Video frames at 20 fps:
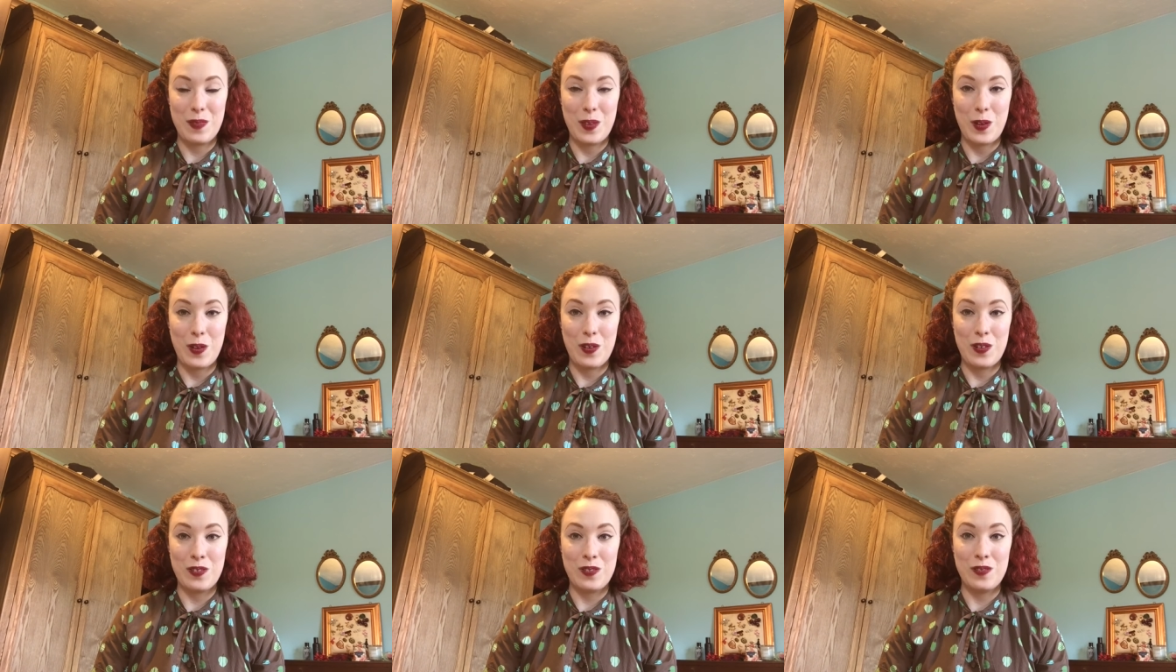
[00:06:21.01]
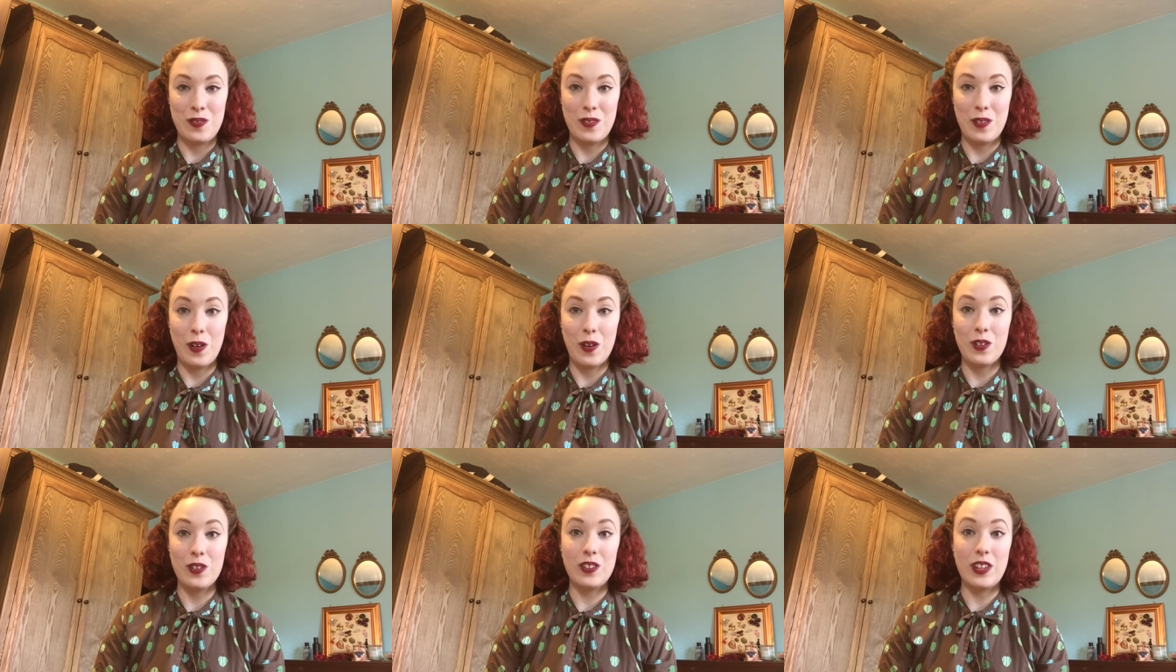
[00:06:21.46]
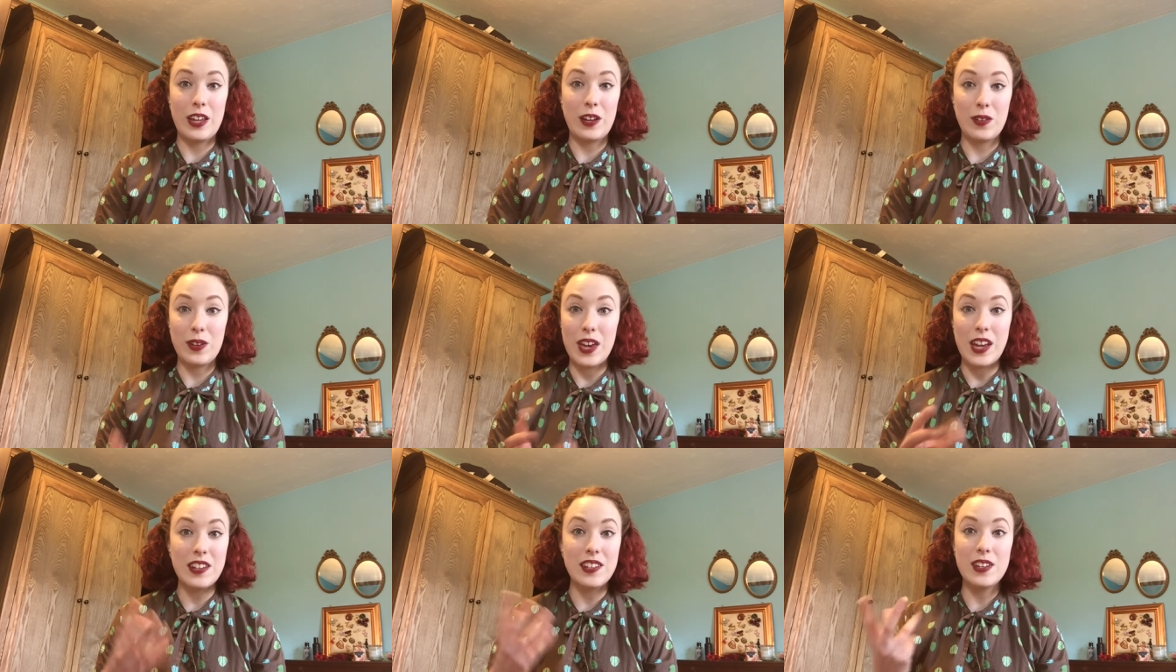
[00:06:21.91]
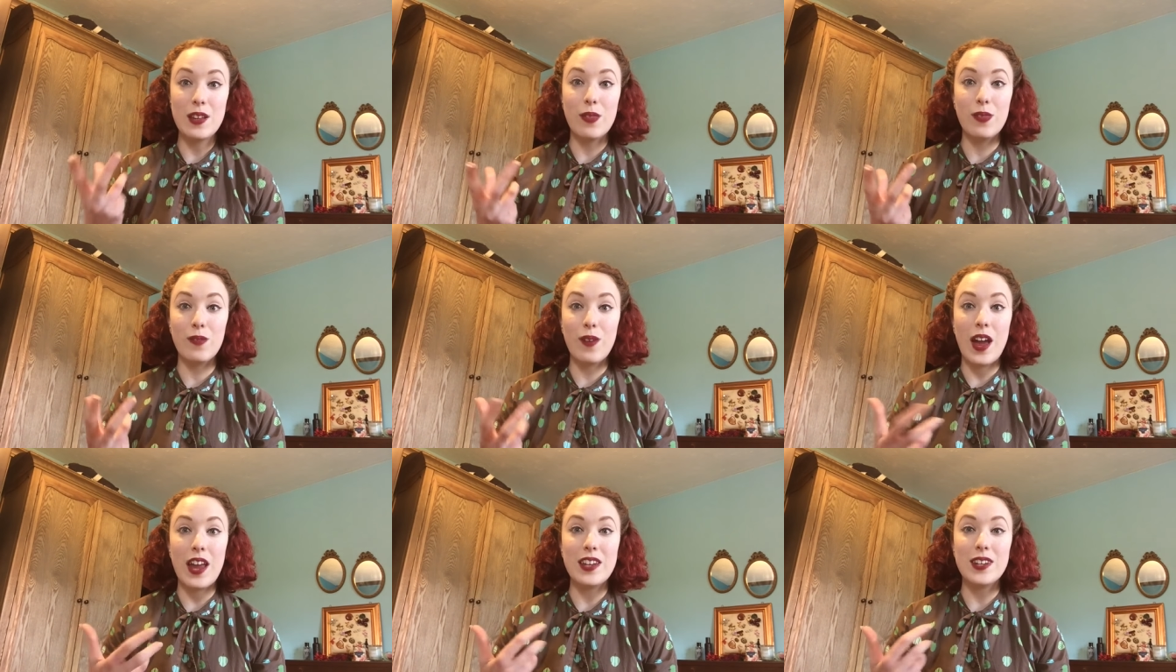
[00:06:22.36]
they created a
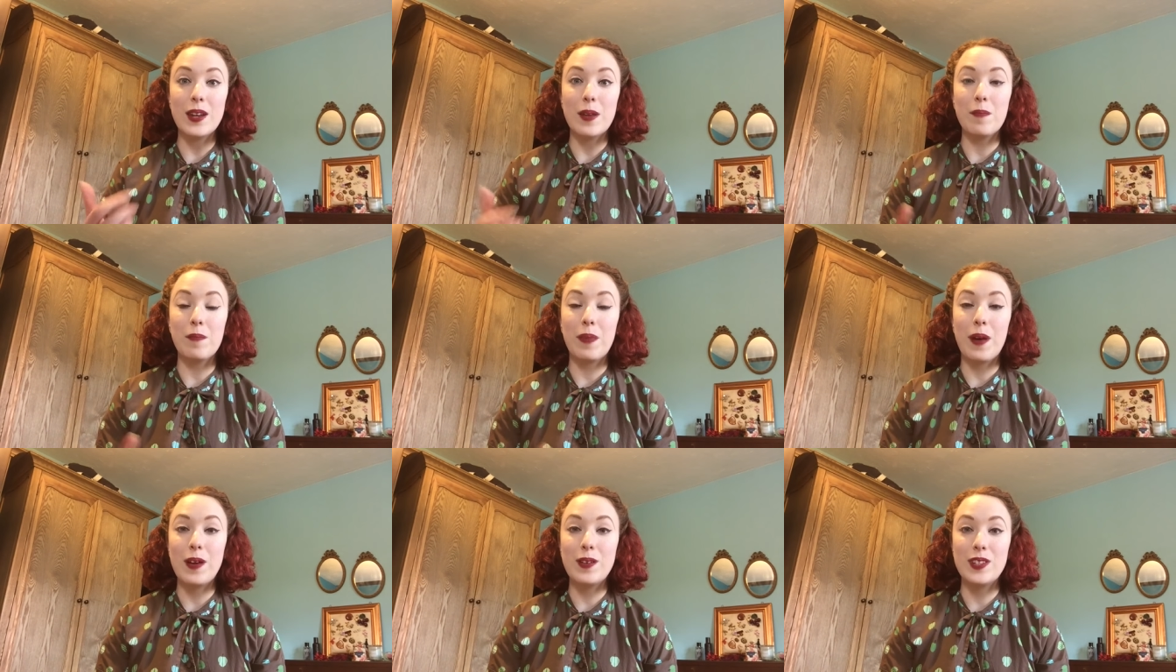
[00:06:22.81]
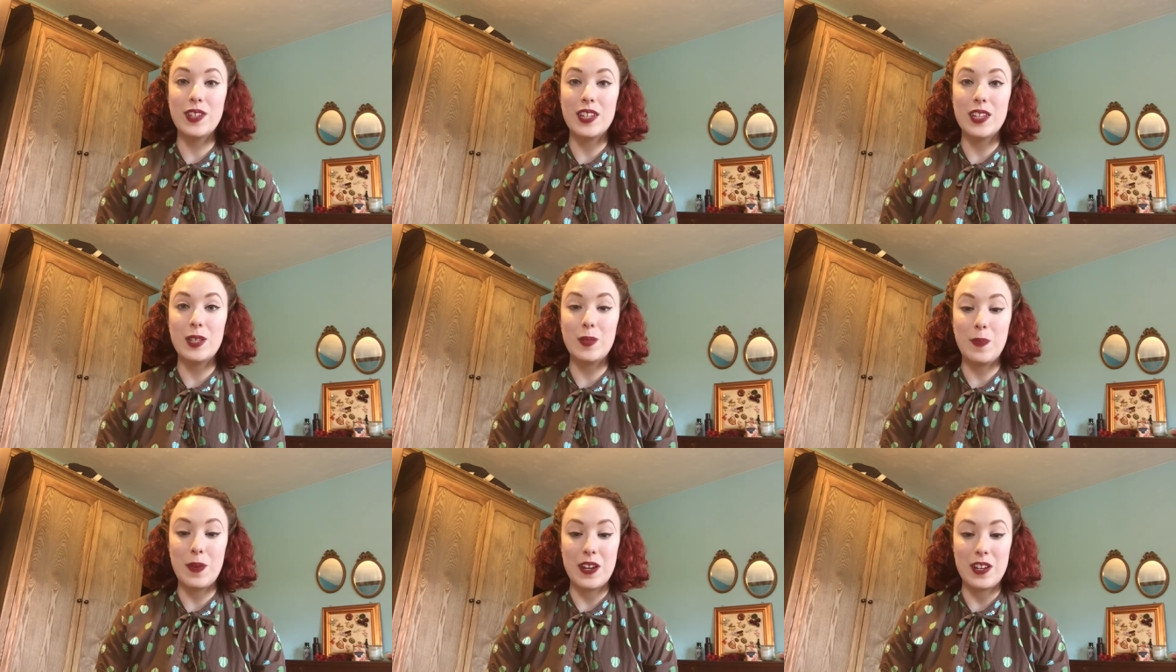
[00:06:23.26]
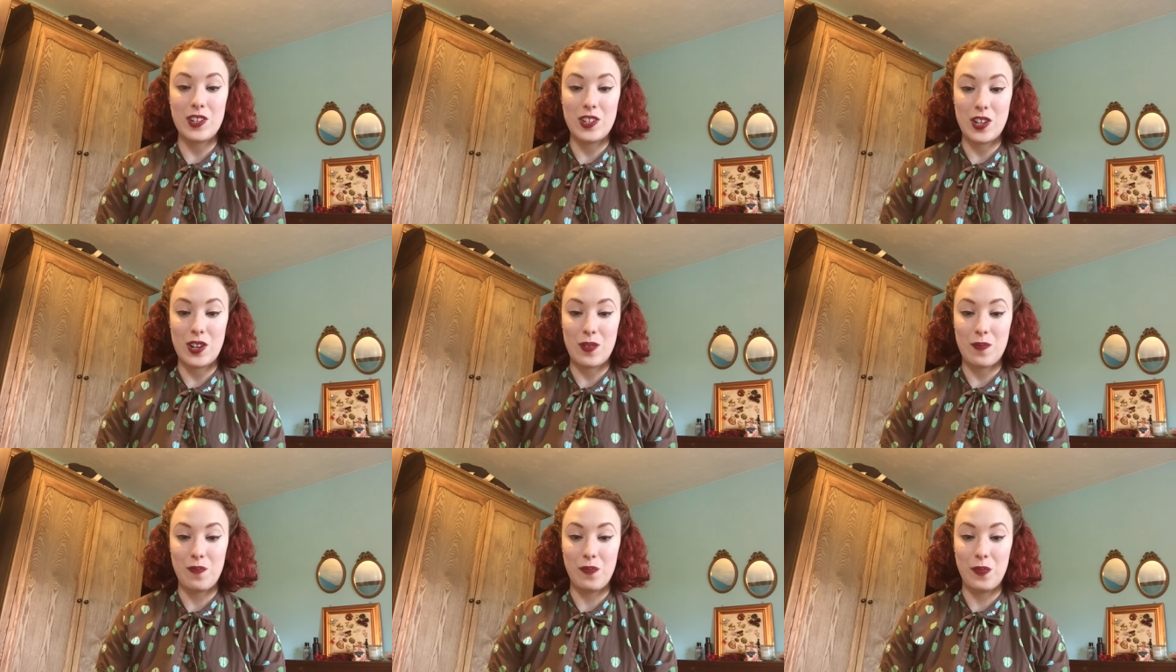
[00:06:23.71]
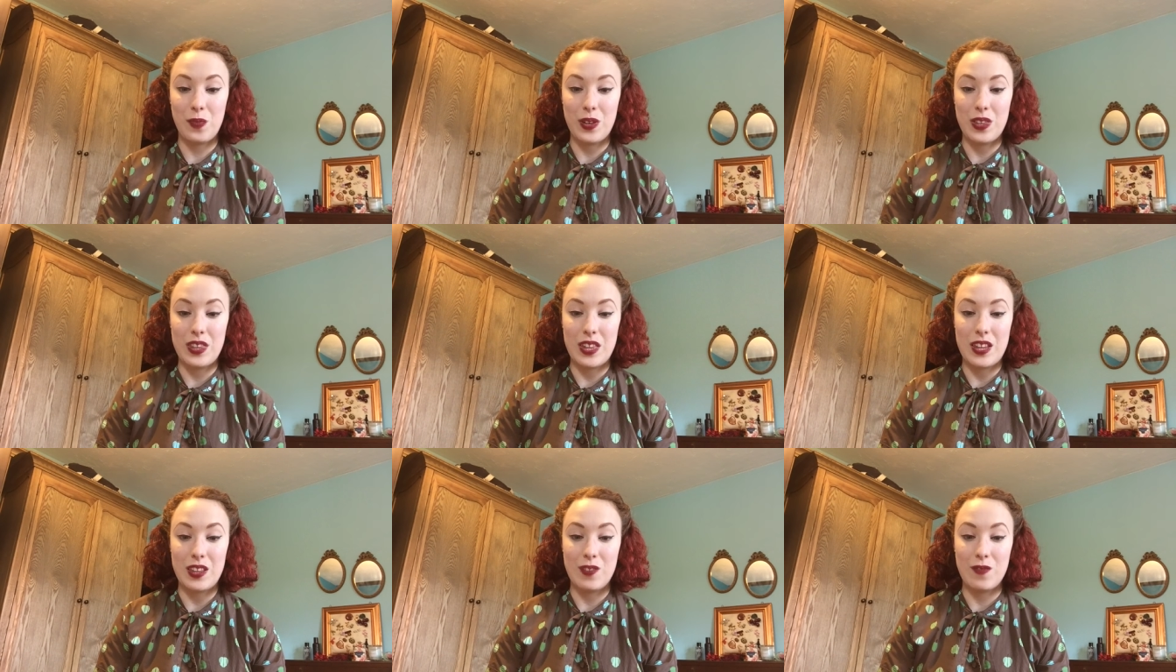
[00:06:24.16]
thread and posted this picture
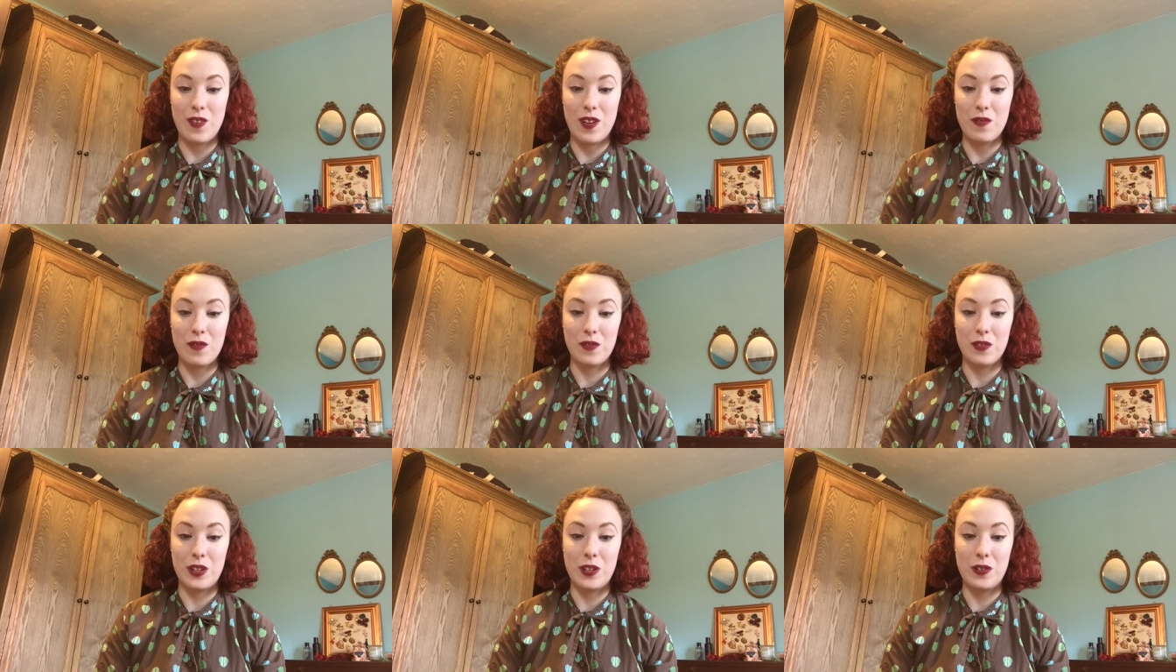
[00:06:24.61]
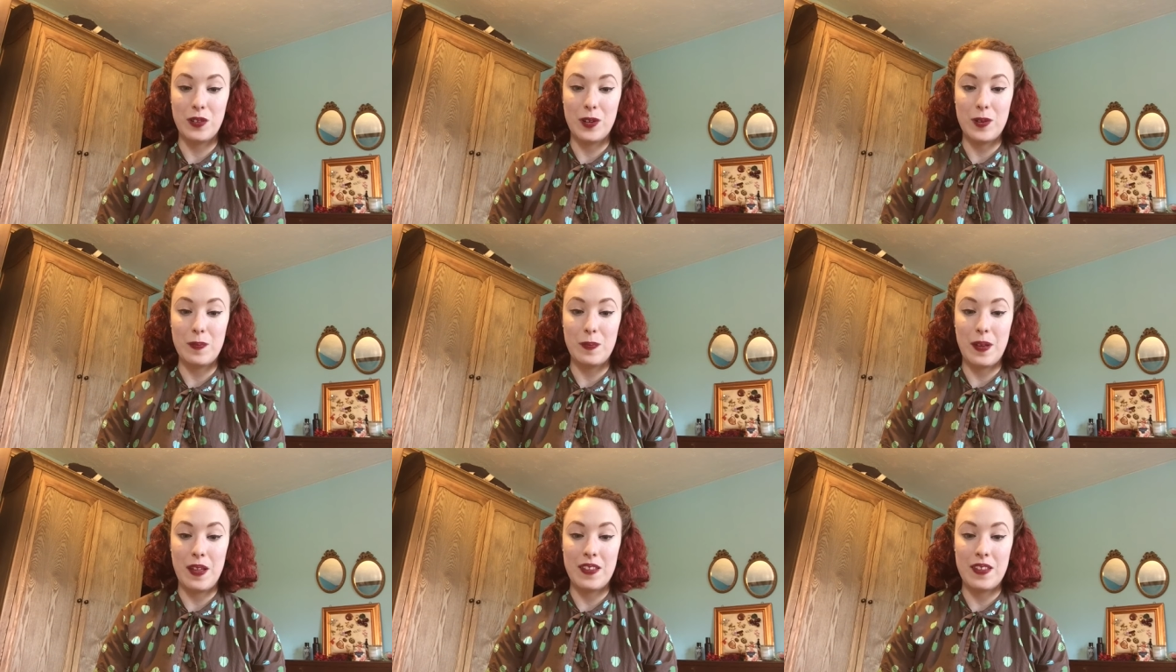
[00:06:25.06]
within the Ravelry group,